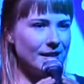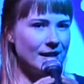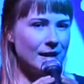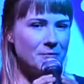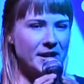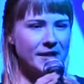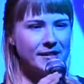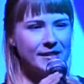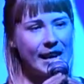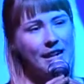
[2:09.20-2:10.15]
And I
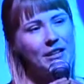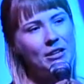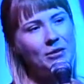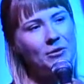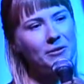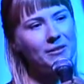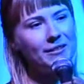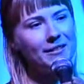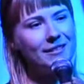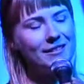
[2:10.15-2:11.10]
might take you
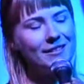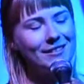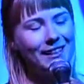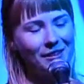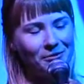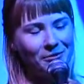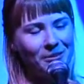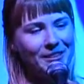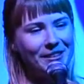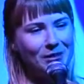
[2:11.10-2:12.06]
to
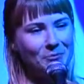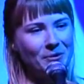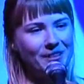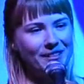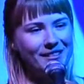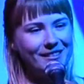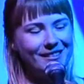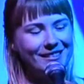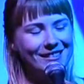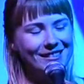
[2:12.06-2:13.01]
California, but
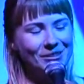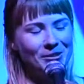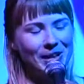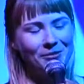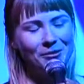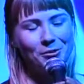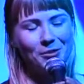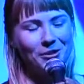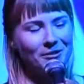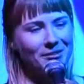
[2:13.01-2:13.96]
you'll have to
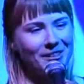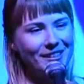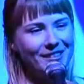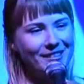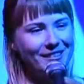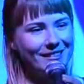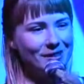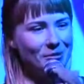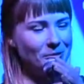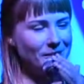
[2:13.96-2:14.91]
work for it.
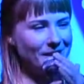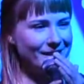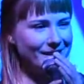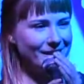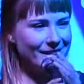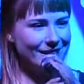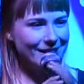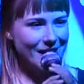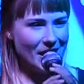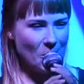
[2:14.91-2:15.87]
Mm-hmm.
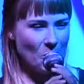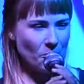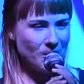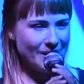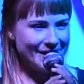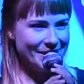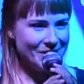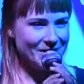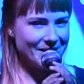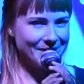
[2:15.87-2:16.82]
Work really
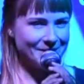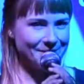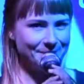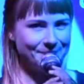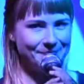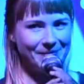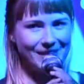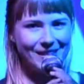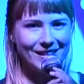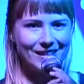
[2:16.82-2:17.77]
hard
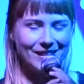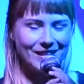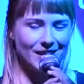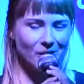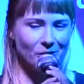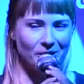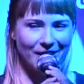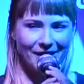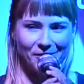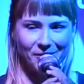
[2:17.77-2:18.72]
for
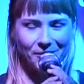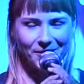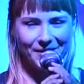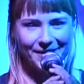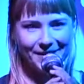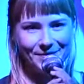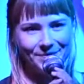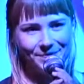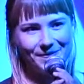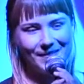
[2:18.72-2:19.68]
California.